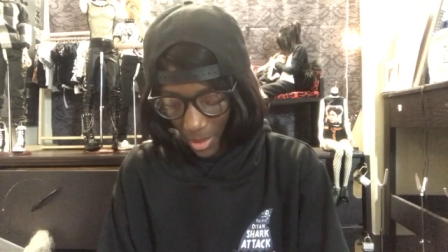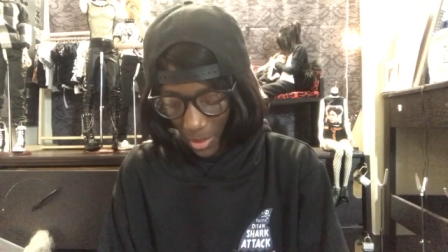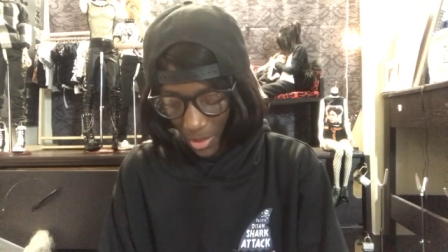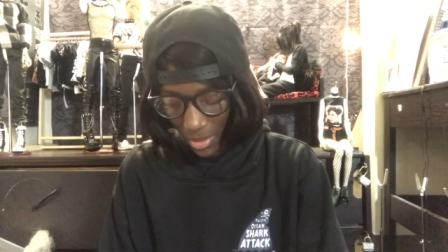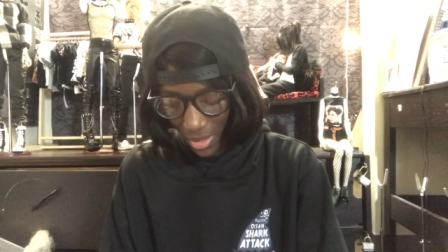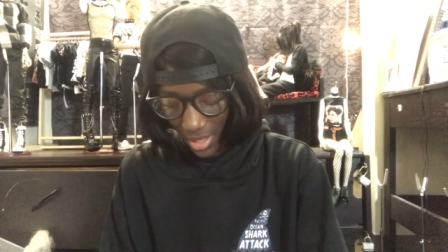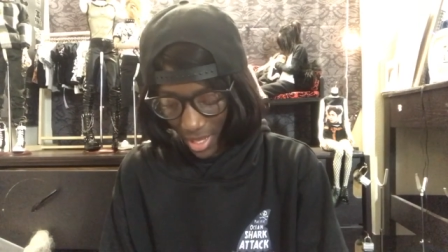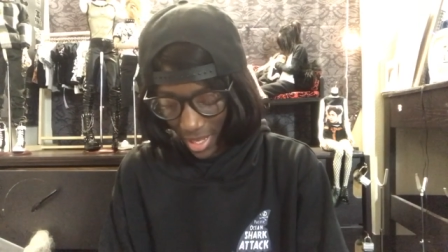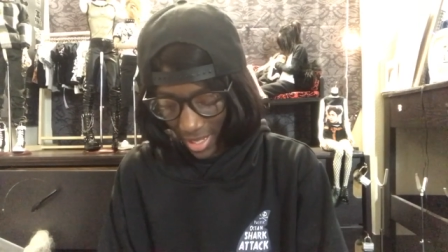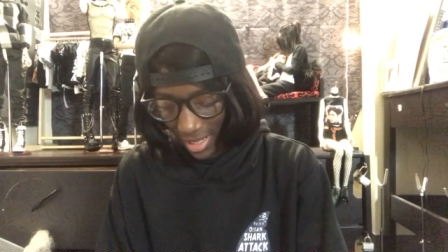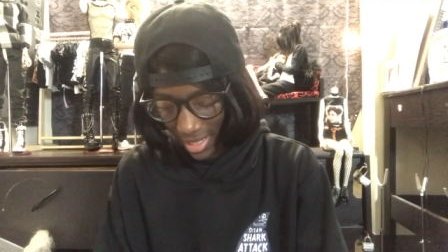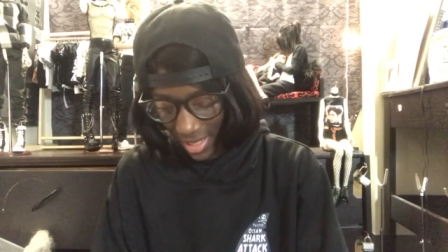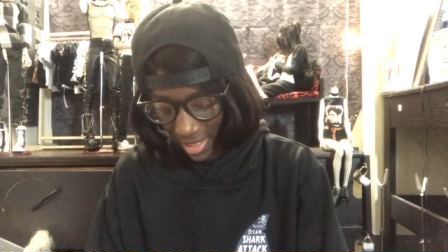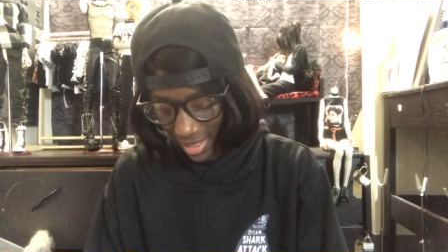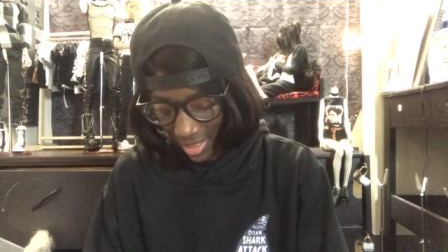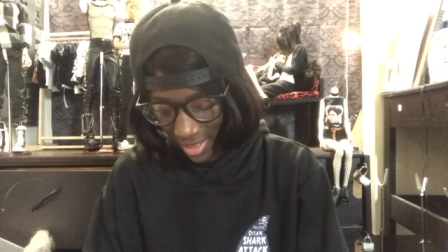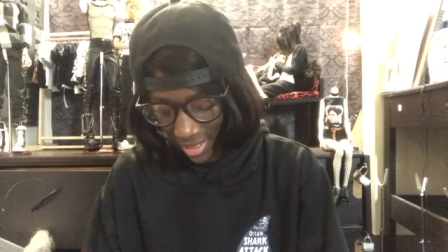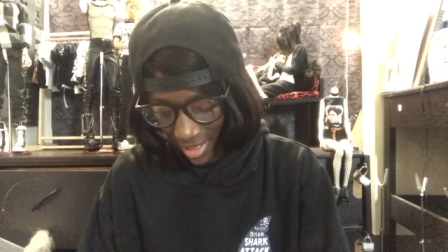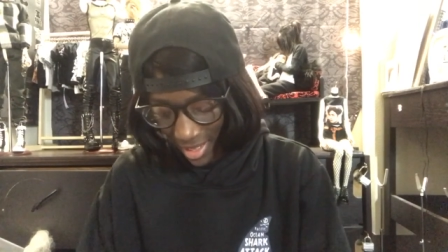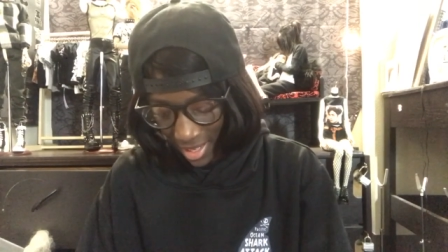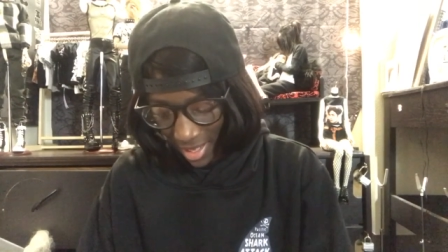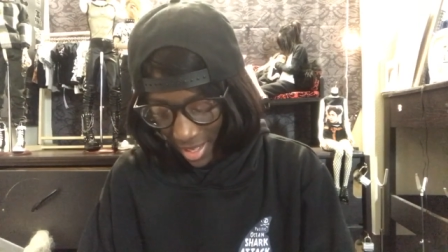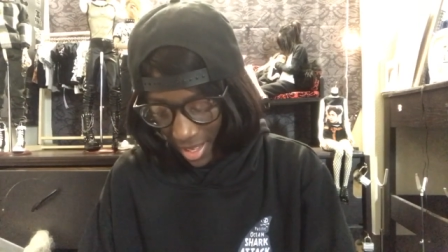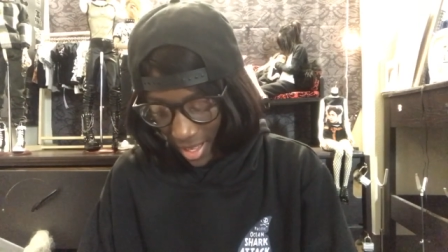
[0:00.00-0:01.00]
he was not kidding.
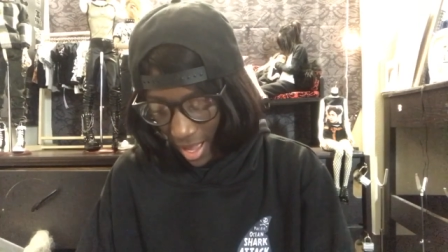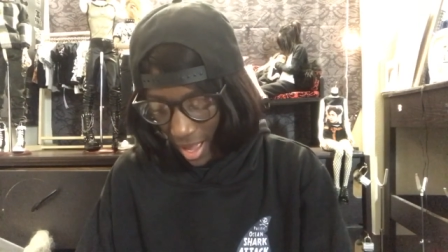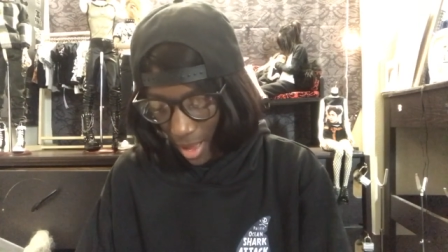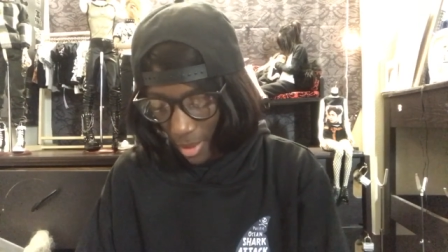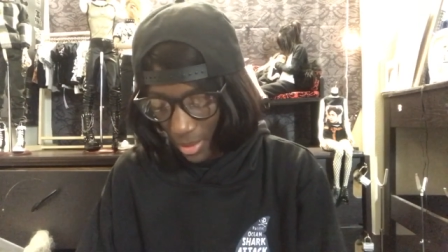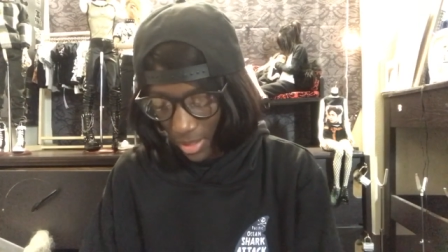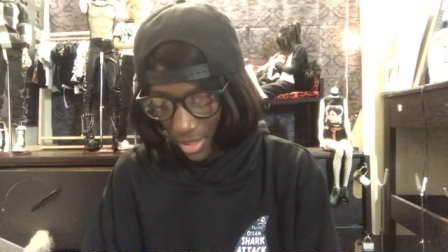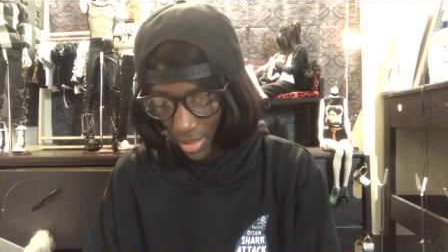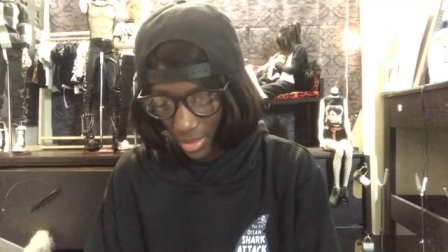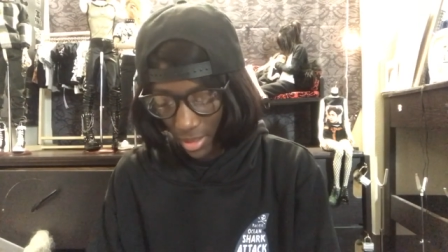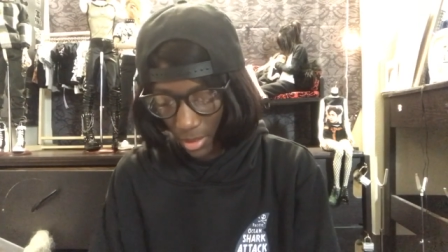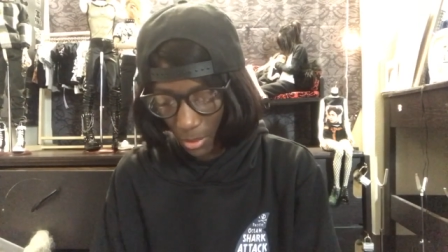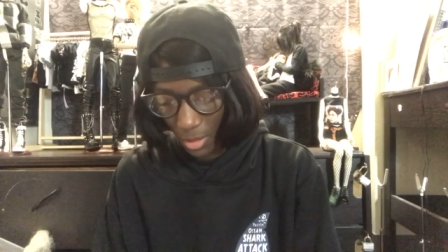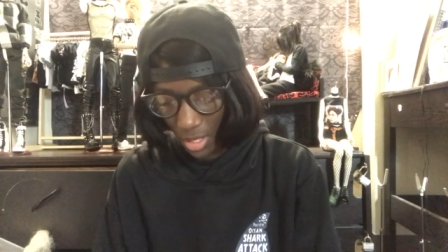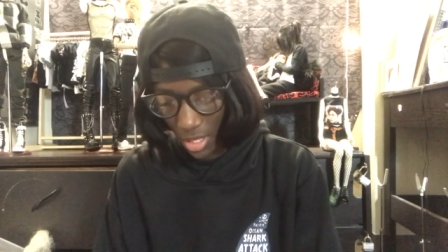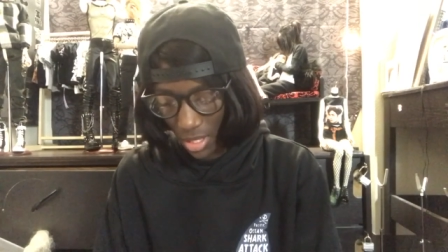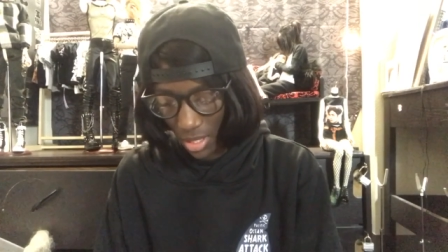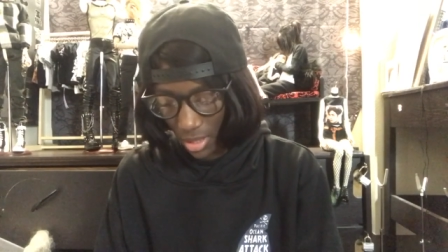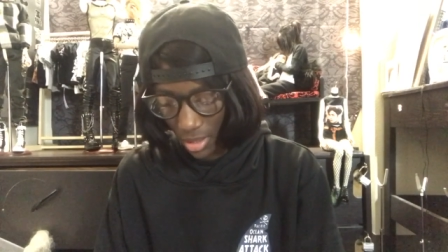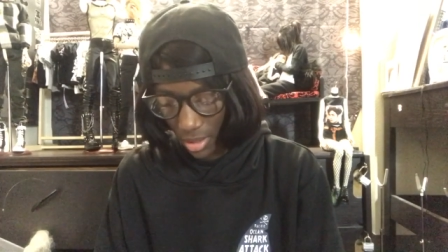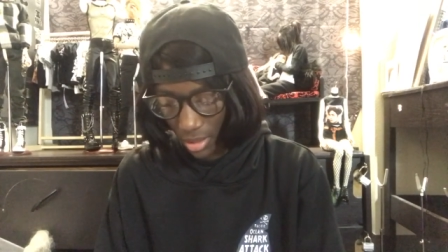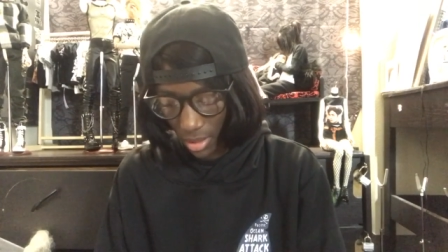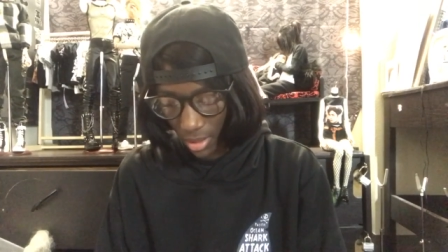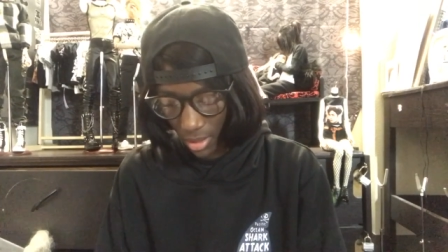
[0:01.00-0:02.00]
I was gonna
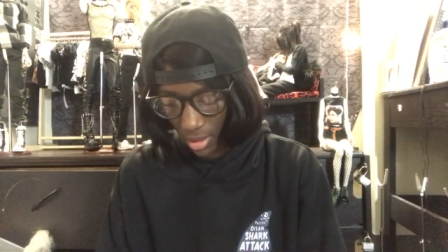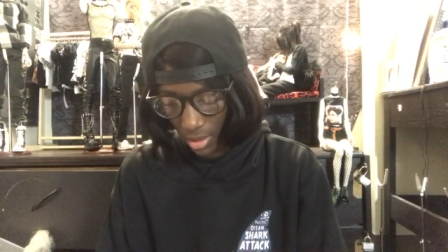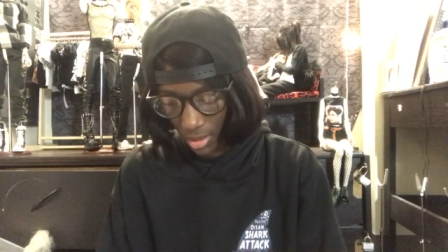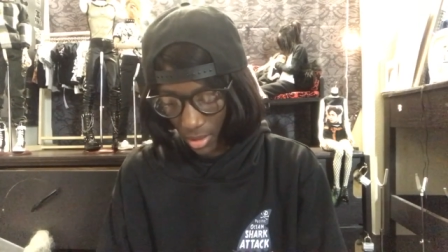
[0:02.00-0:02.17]
commission